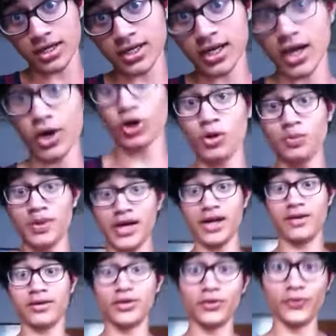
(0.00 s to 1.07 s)
And I hope
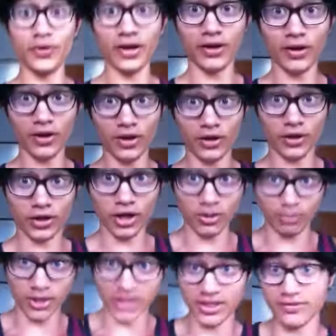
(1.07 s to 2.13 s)
you
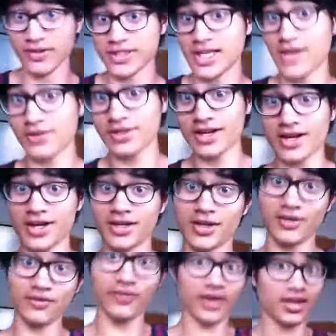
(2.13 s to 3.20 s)
non-believers out there are
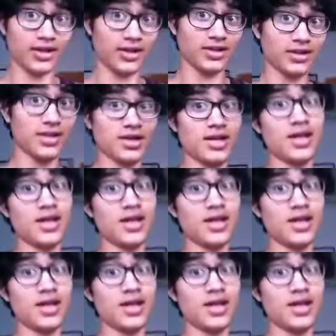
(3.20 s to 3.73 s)
not offended,